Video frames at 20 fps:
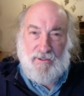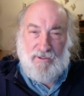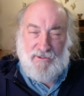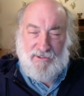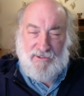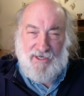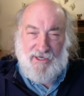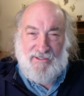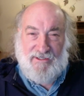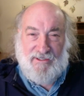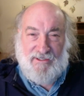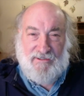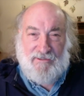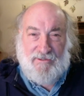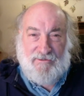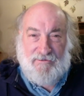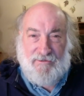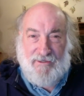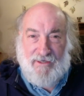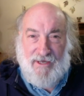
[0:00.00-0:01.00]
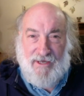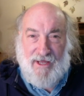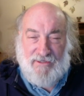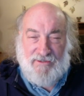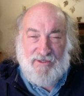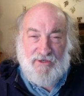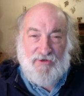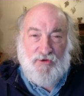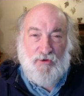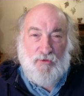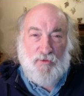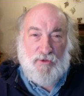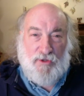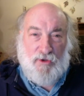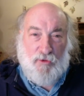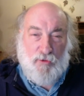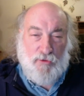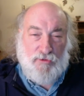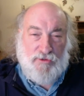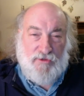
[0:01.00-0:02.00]
Jesus. It has to do with
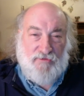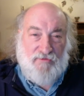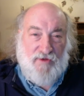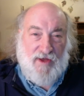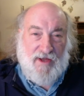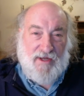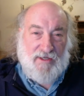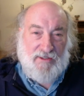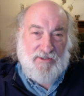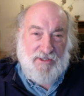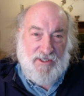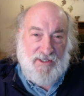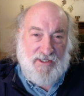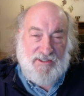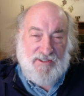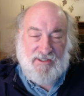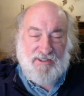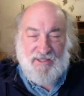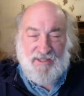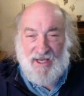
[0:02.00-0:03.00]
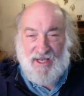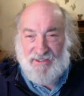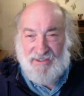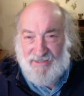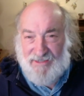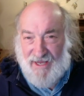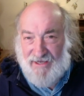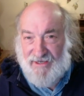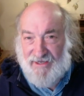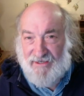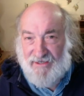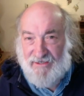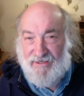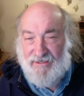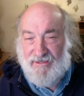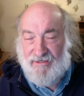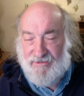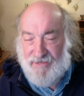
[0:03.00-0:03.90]
crucifying Jesus a second